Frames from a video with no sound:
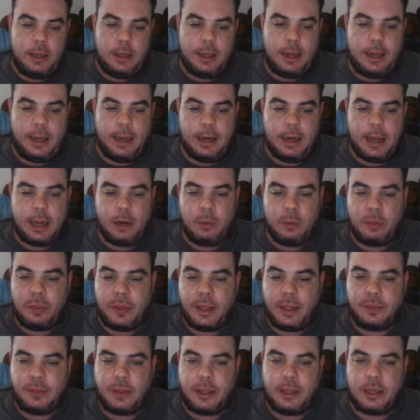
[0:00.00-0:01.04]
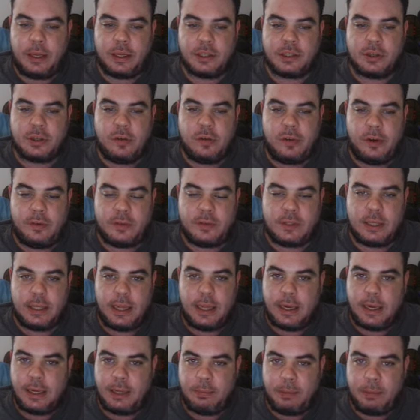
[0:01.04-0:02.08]
And I don't think the Conservatives and the
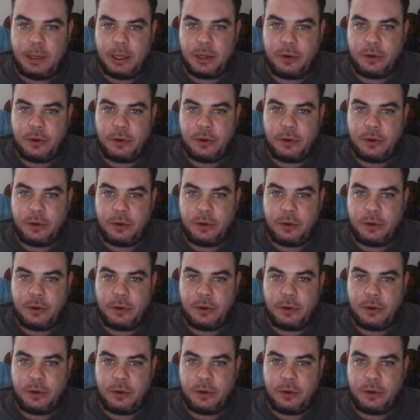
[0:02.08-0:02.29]
NDP